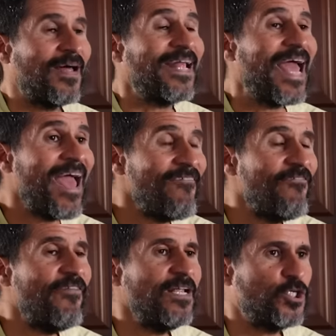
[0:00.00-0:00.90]
that
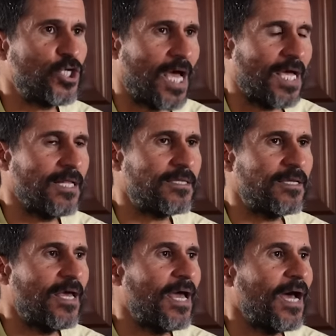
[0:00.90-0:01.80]
every child
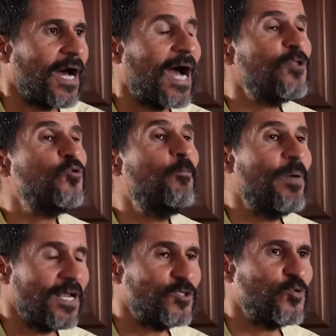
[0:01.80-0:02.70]
had to
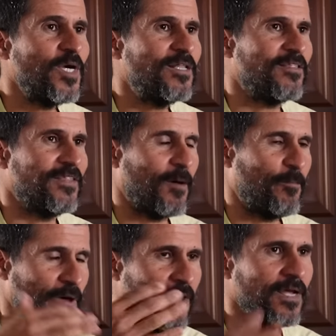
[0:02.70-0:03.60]
persuade their
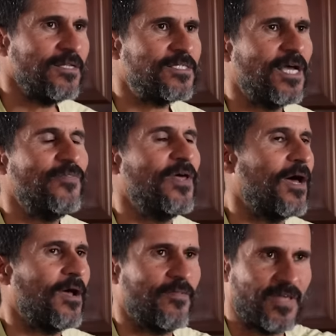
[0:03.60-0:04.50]
parents and
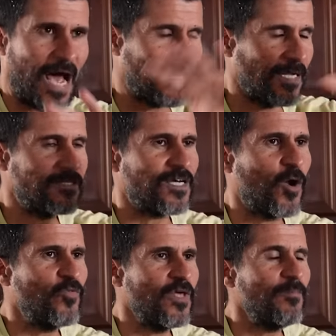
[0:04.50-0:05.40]
the adults
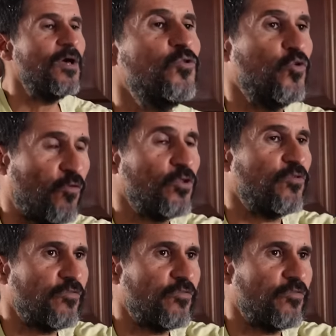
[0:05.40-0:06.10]
around them to vote for